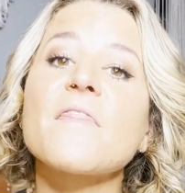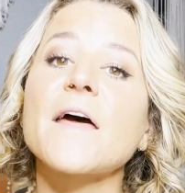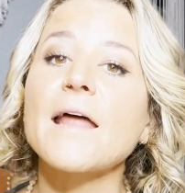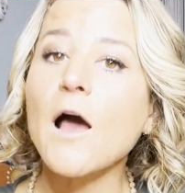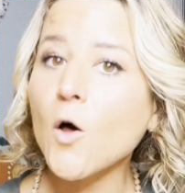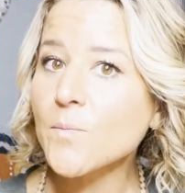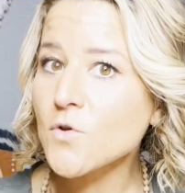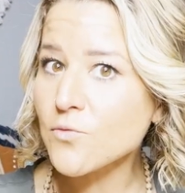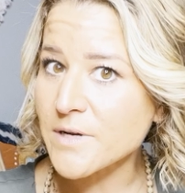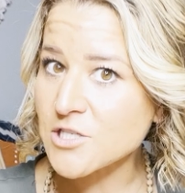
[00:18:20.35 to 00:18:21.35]
that help
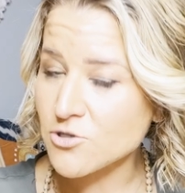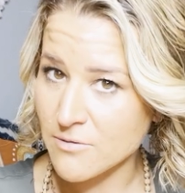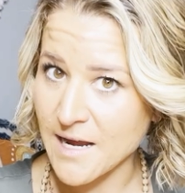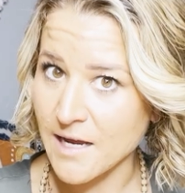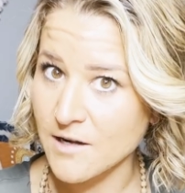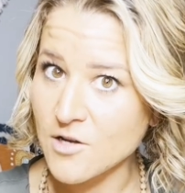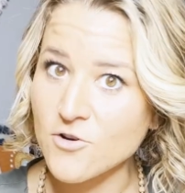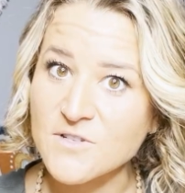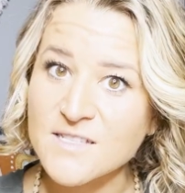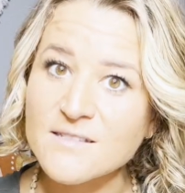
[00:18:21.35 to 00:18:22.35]
you retrain
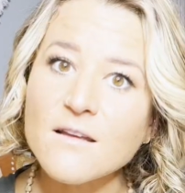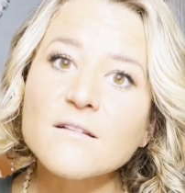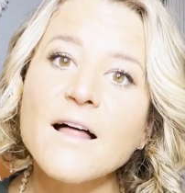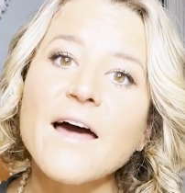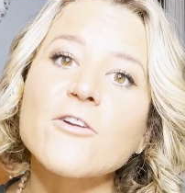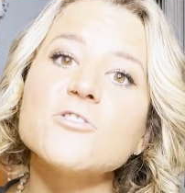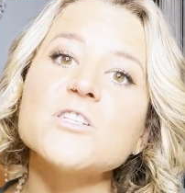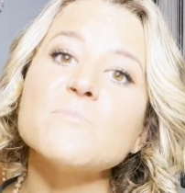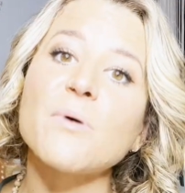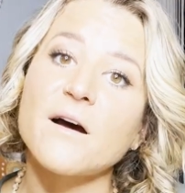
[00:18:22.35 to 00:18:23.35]
your subtle
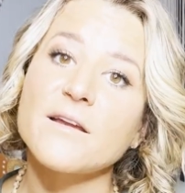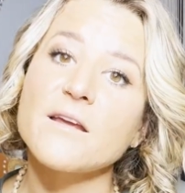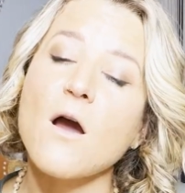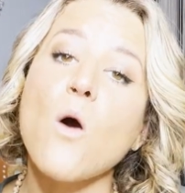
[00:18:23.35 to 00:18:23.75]
energy body